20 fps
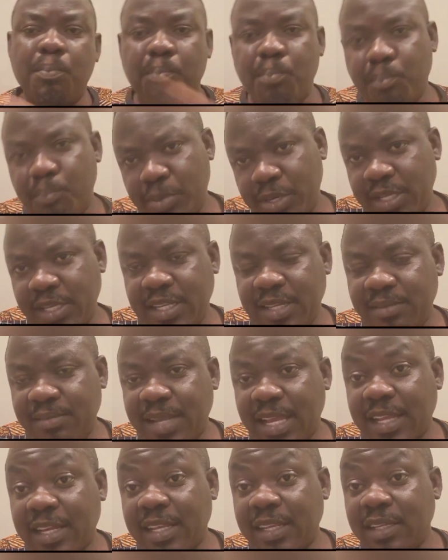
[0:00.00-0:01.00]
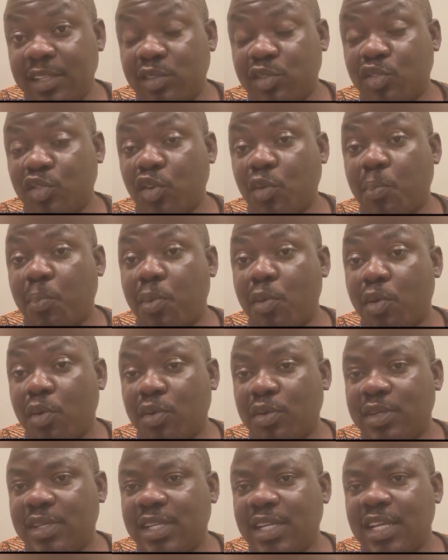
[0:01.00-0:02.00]
bring them directly to your
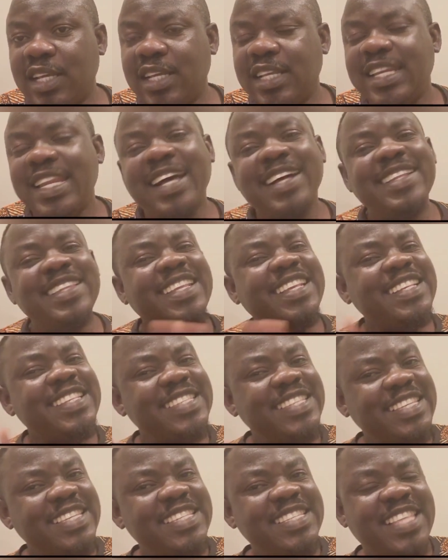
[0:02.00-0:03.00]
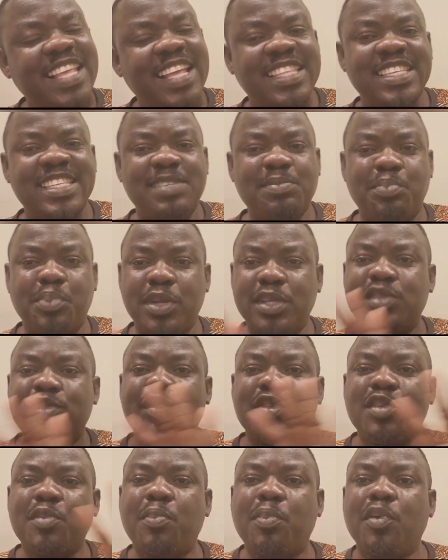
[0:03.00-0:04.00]
pond. Now, these things that it brings
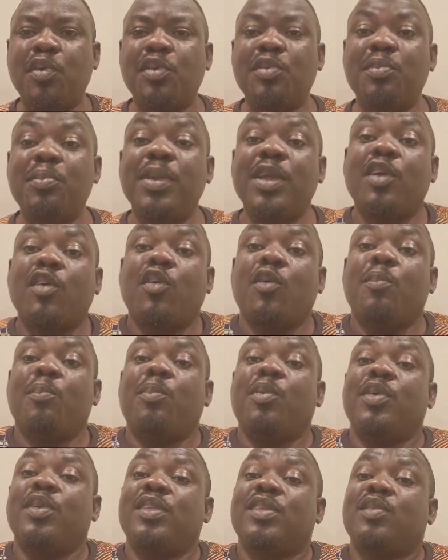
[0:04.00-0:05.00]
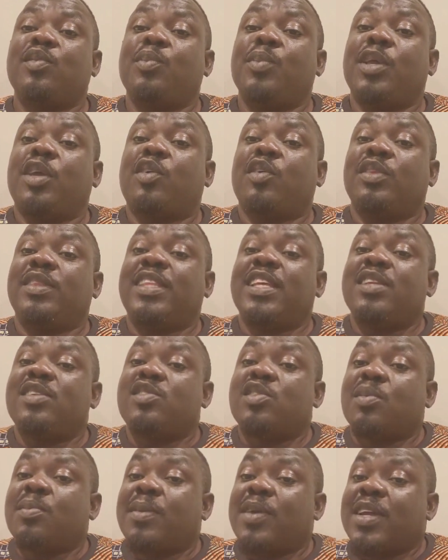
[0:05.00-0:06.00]
to the pond may contain
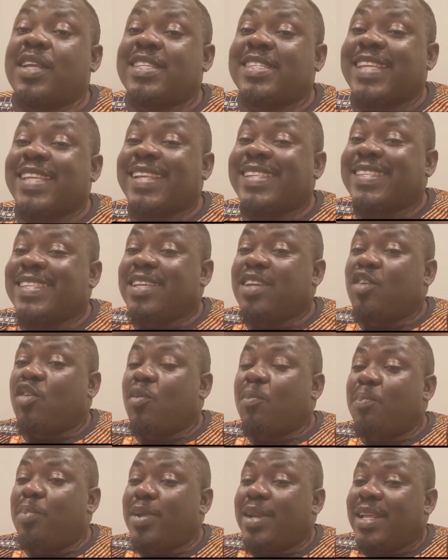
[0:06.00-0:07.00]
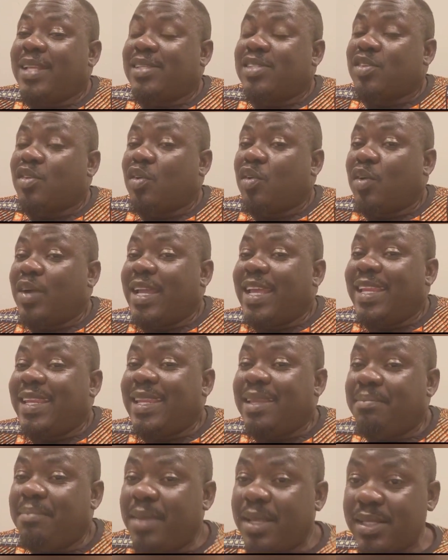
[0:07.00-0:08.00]
some certain components or
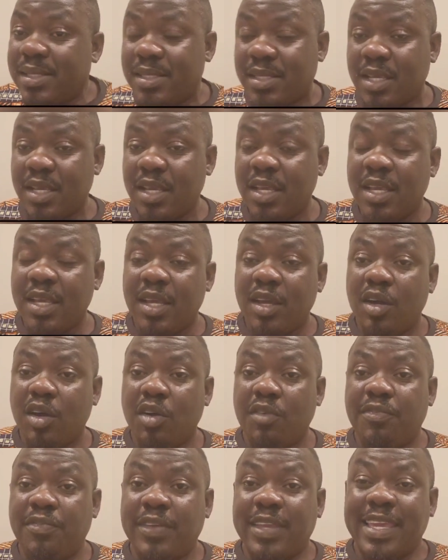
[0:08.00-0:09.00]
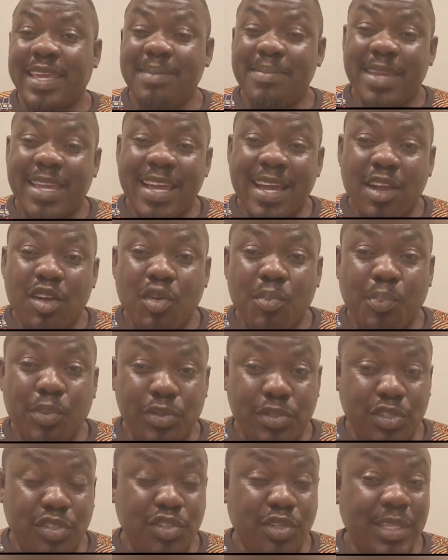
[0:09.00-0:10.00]
elements of chemical
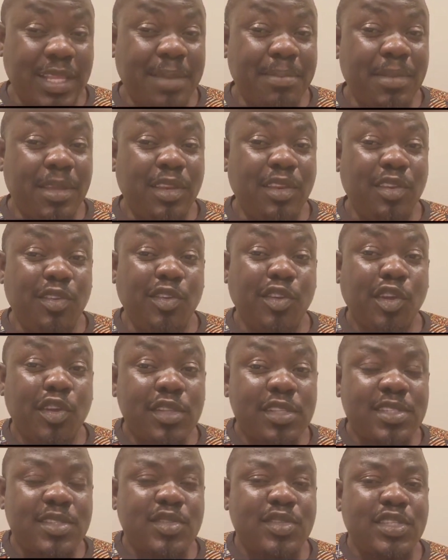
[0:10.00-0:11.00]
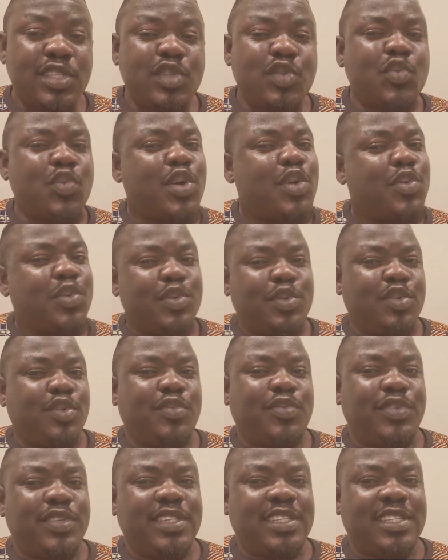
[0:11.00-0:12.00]
composition that may not sit well with your
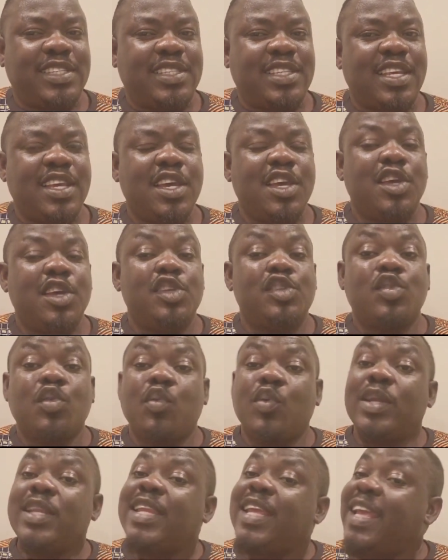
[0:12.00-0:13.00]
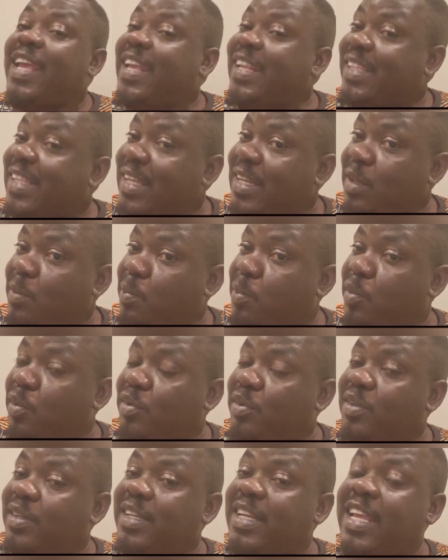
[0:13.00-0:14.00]
fishes. So when they enter the
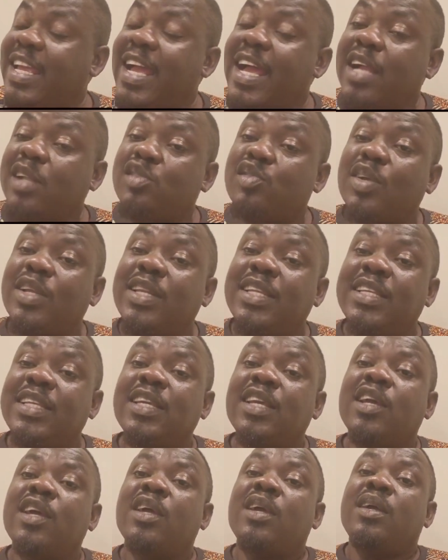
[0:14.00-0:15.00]
pond, they actually